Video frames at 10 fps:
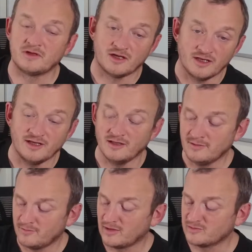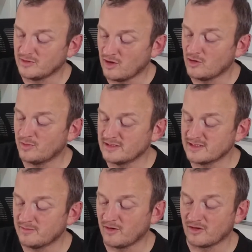Kalila, as we know, but
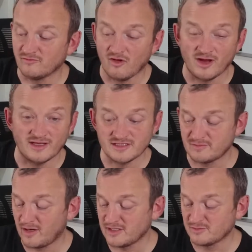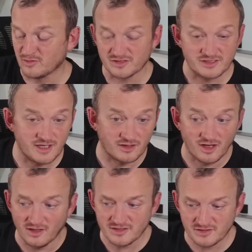it's an American rye and Spanish Moscatel
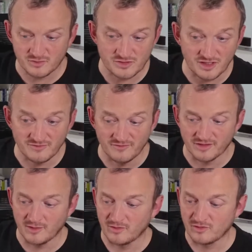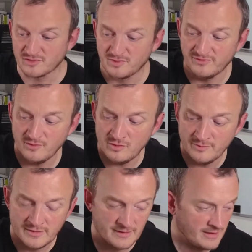casks, which I've never come across before.